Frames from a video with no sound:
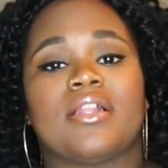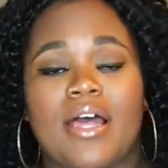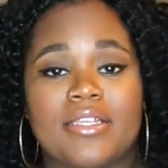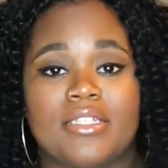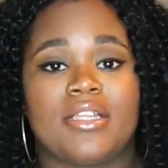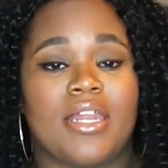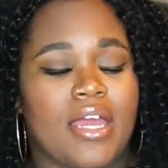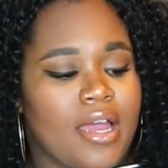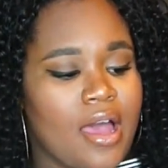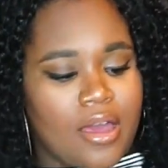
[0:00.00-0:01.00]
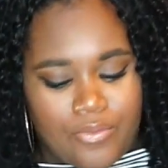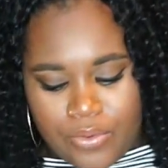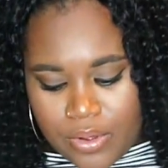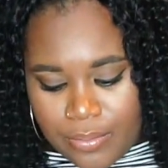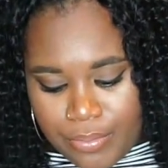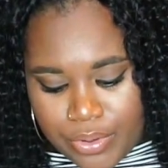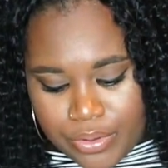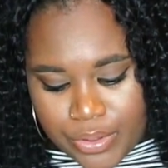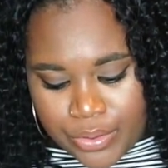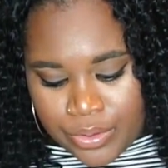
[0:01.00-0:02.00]
the last thing that I got from
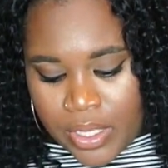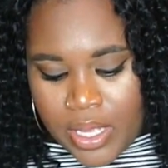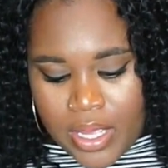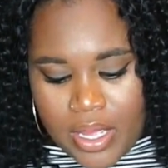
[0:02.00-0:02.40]
Boohoo